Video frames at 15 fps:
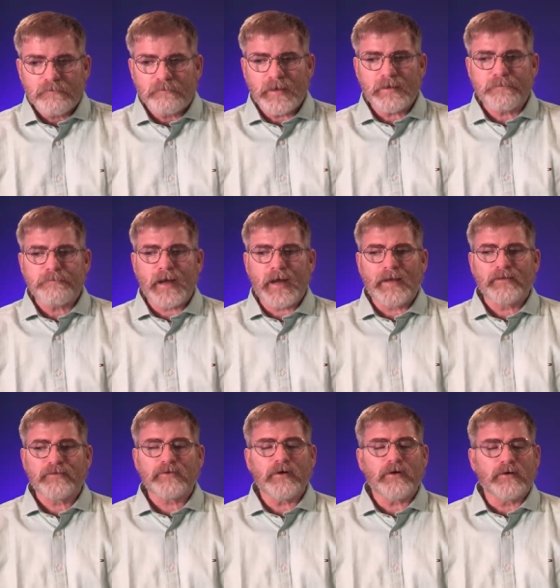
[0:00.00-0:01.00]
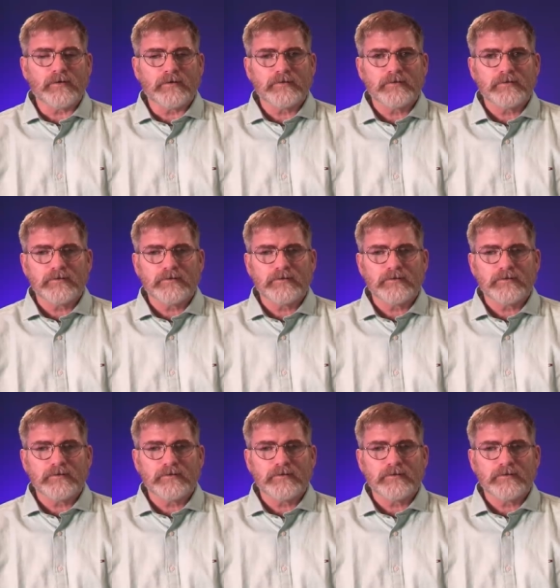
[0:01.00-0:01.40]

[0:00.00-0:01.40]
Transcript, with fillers: mebayato.